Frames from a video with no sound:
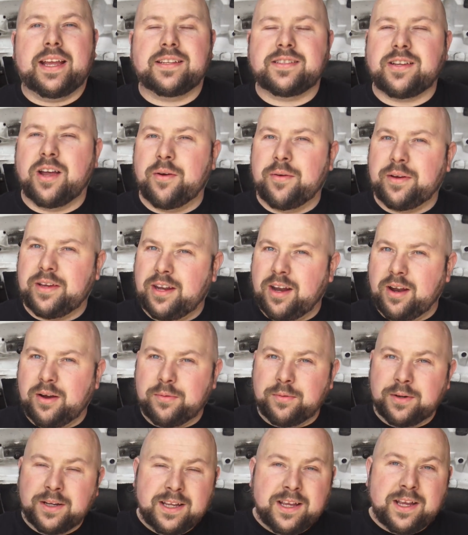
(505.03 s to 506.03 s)
So, you
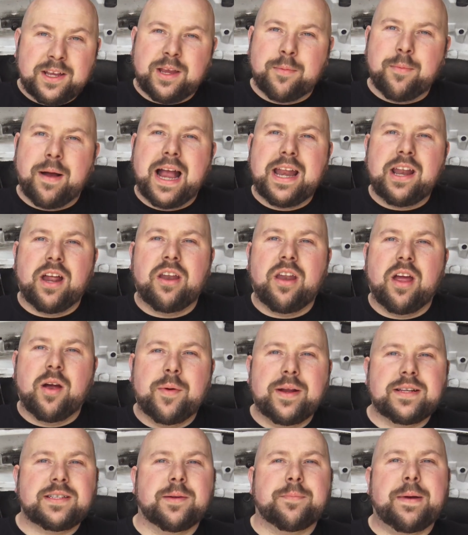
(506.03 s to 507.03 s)
know, you might not know
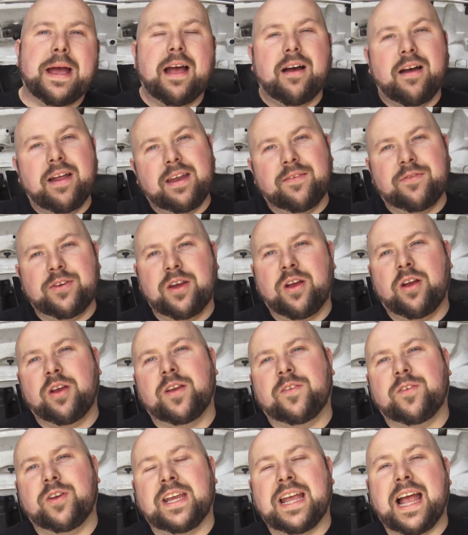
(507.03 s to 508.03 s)
what it's about, and if you,
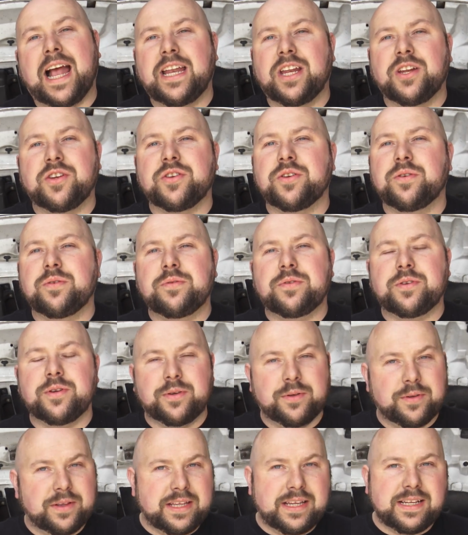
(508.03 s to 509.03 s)
if you kind of do
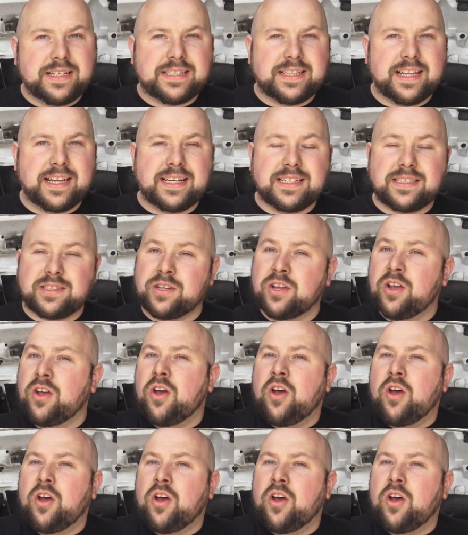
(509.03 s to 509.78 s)
do these things,